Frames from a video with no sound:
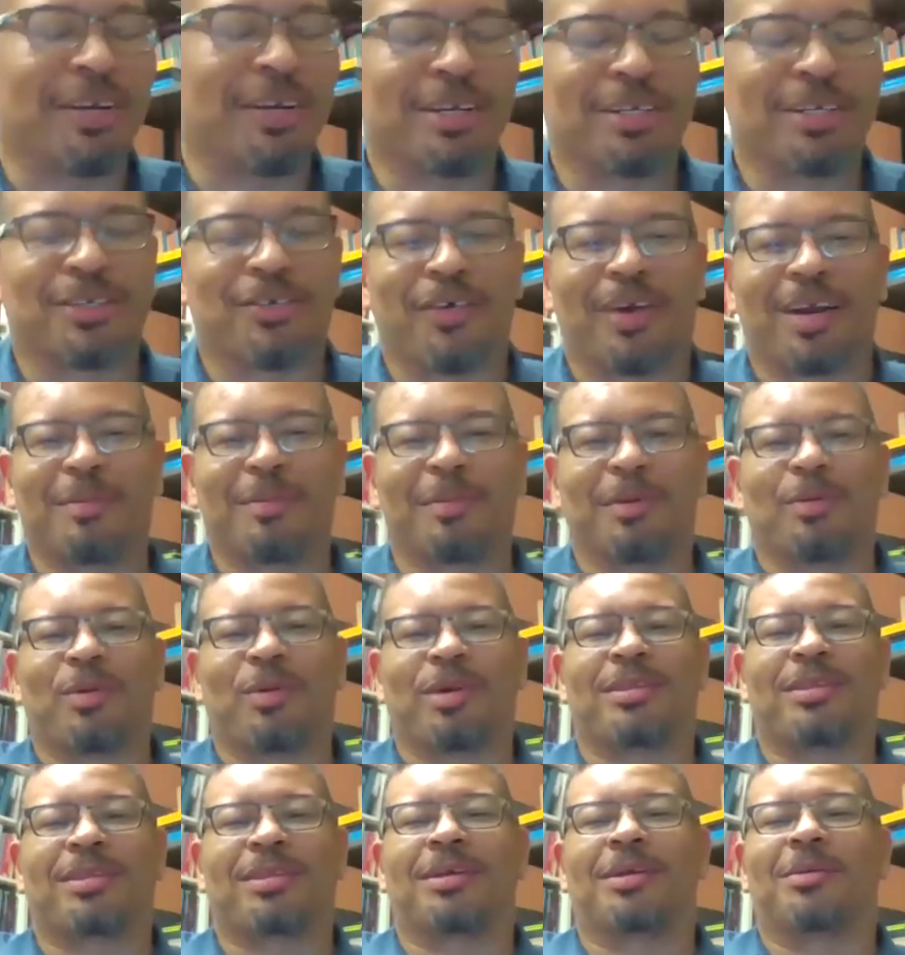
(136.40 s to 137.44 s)
great to be
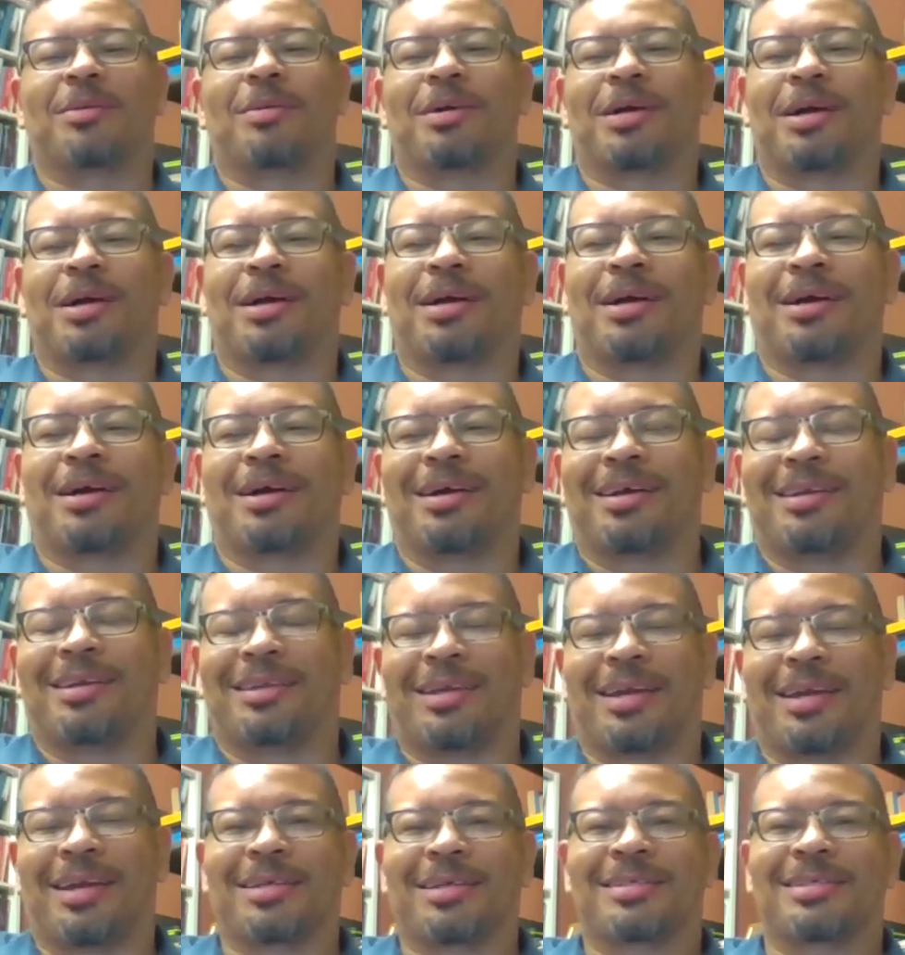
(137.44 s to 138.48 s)
with you. And
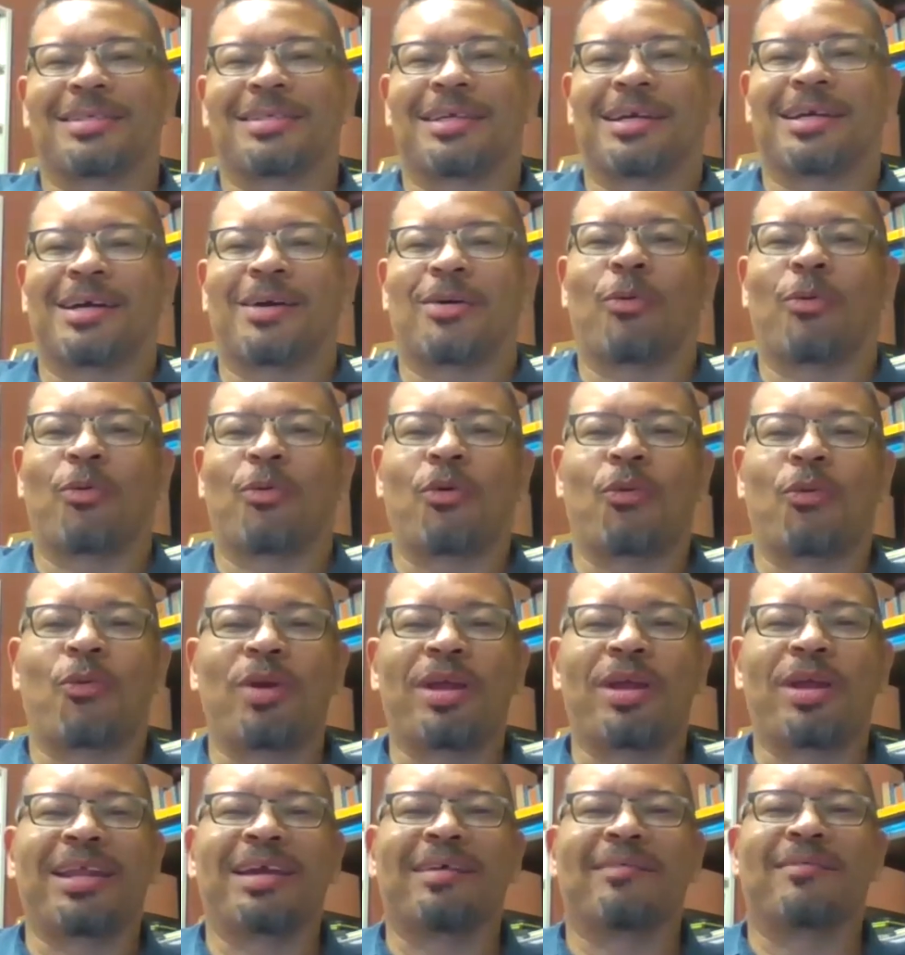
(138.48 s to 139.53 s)
yes, we
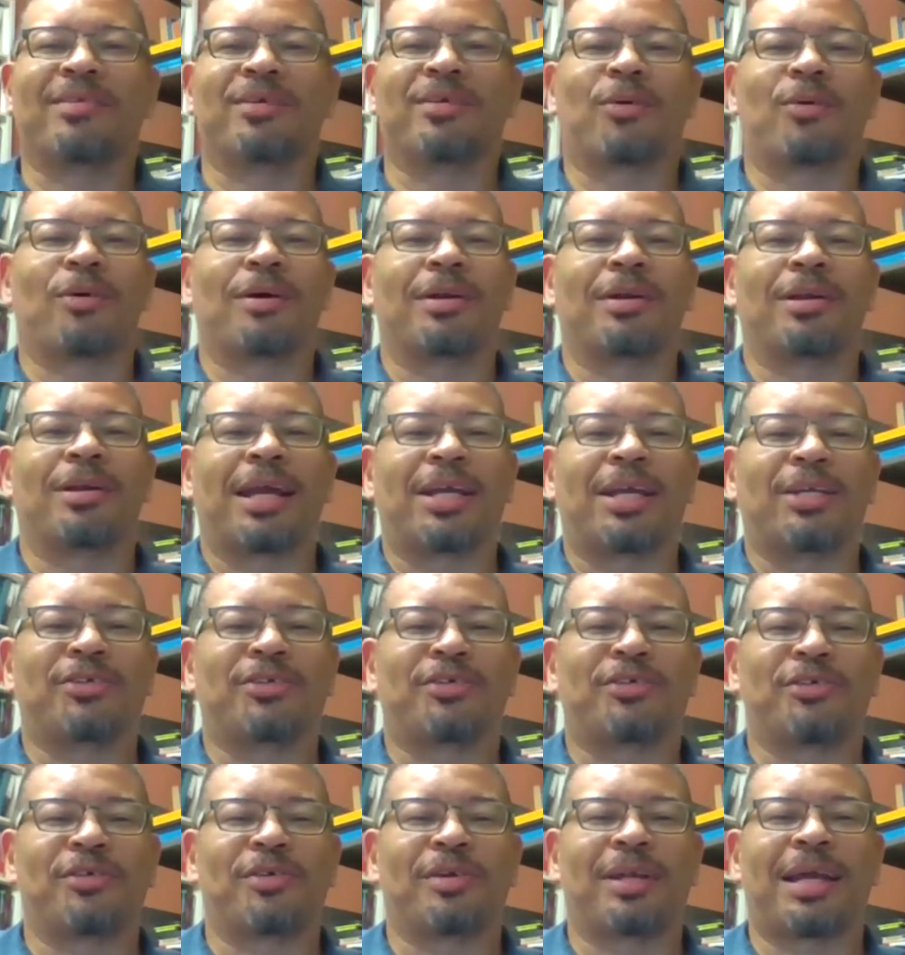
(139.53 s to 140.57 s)
lived on a
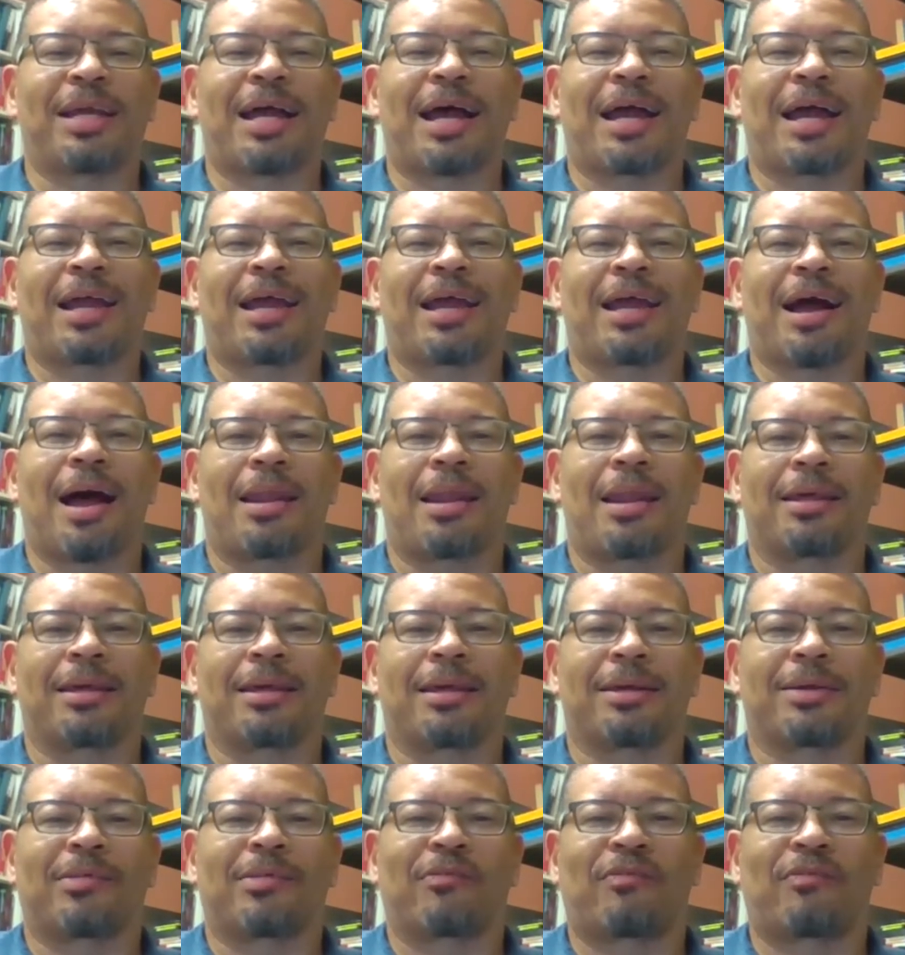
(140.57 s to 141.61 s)
truly iconic
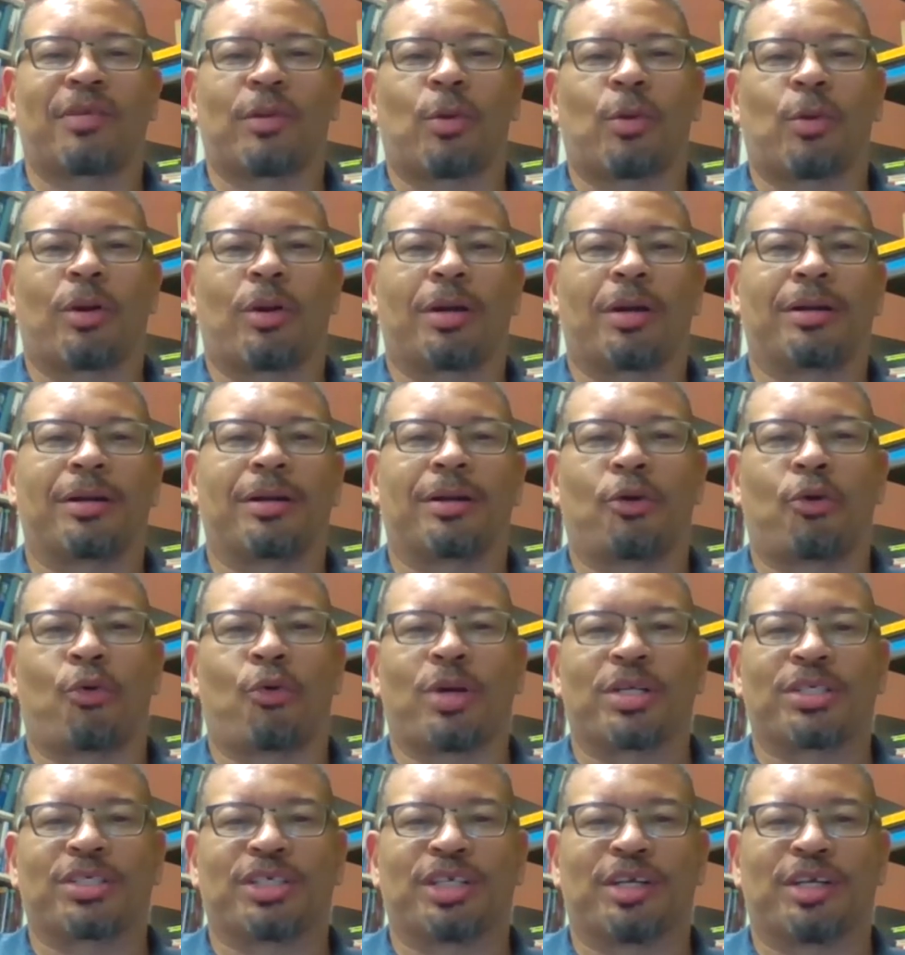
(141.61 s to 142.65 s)
floor. No
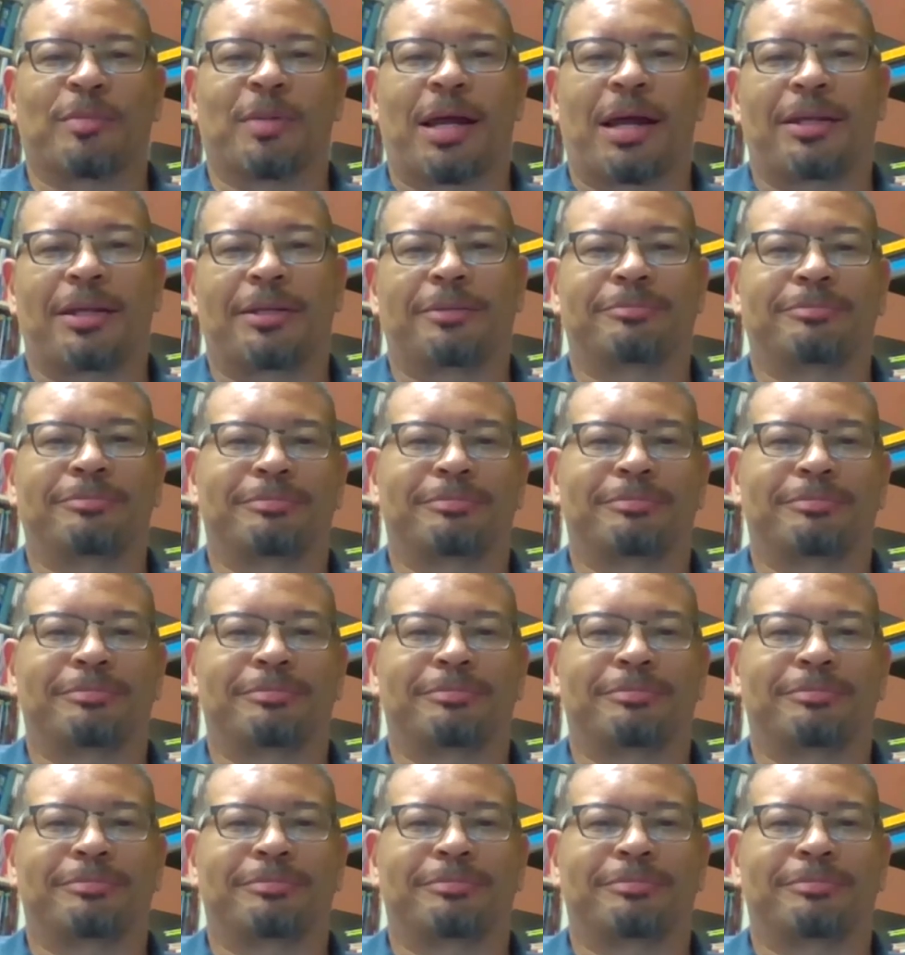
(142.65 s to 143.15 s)
question about it.